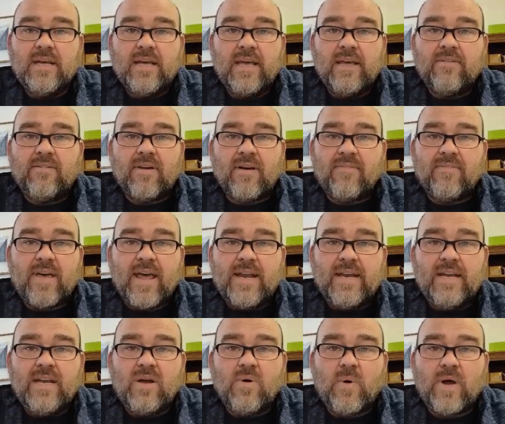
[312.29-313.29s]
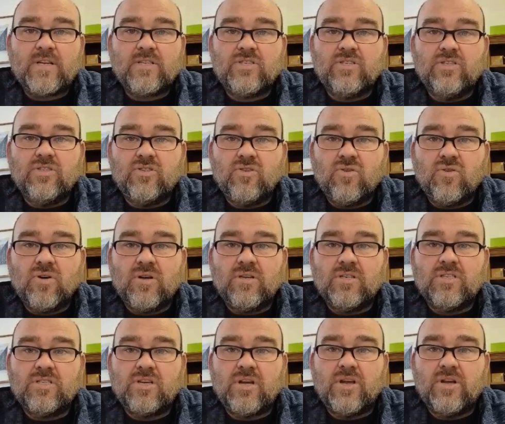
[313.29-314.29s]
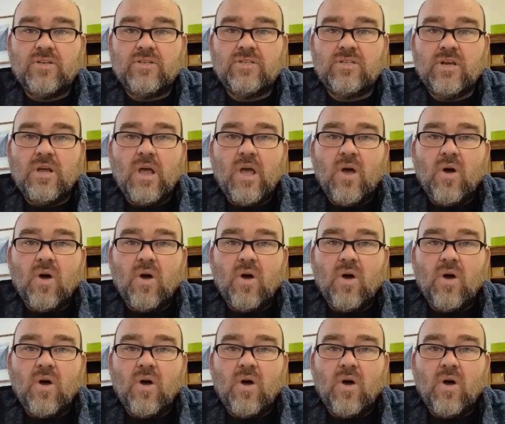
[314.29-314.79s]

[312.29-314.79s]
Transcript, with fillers: if you have any questions or concerns,